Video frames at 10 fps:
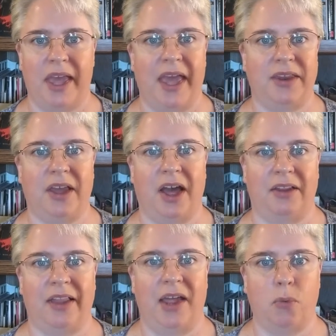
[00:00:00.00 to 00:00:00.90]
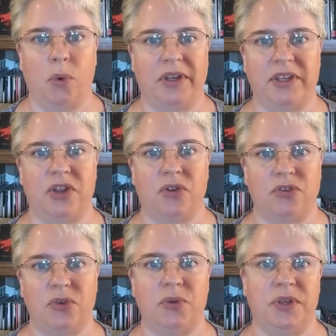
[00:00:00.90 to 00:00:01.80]
and not like 1 year,
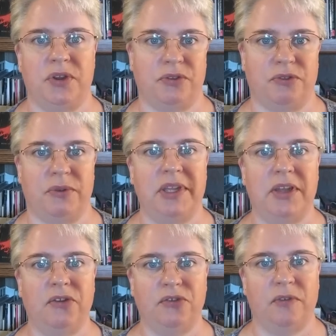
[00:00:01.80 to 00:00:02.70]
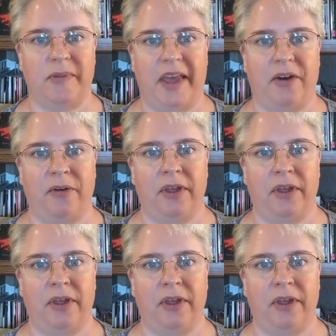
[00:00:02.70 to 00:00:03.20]
2 years, 3 years from now.